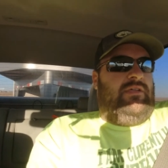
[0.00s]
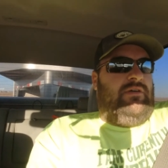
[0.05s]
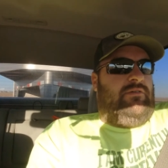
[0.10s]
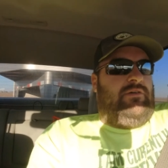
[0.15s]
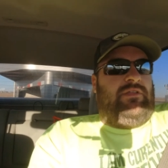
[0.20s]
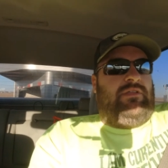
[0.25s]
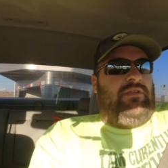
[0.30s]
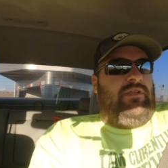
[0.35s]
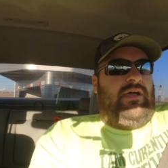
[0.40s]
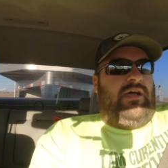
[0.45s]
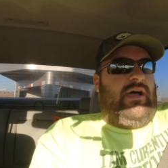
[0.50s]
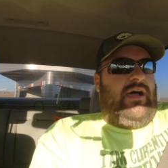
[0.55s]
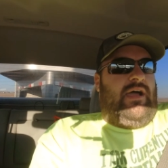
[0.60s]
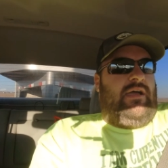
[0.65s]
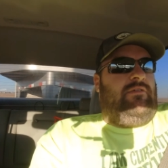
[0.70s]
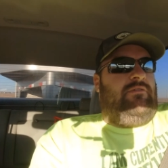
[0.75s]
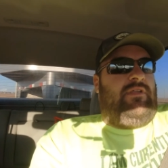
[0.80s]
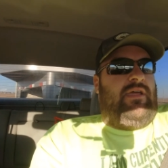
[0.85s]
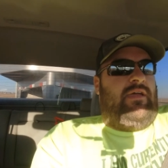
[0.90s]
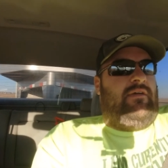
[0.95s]
knowing
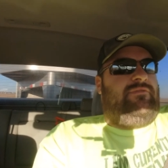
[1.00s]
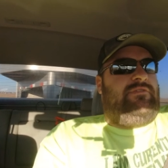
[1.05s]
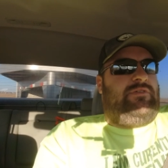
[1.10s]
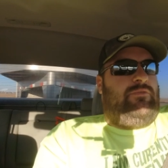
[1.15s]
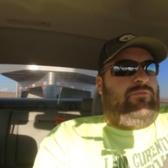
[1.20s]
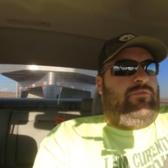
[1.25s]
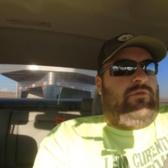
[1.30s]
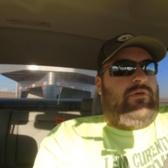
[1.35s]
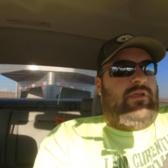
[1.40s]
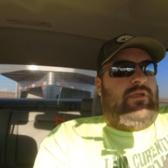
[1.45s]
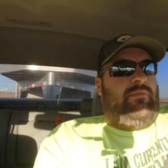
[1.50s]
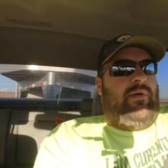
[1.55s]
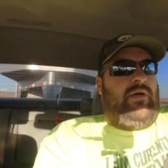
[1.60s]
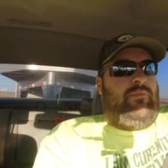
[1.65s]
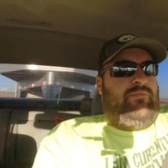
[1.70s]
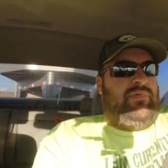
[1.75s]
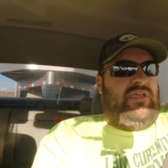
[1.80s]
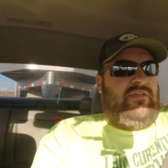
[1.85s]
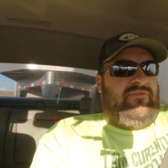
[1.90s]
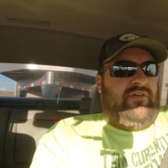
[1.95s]
I don't have to worry
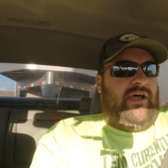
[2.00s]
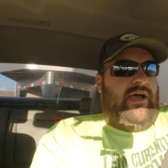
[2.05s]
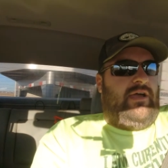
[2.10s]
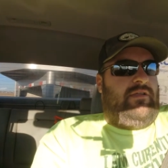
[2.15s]
about beef.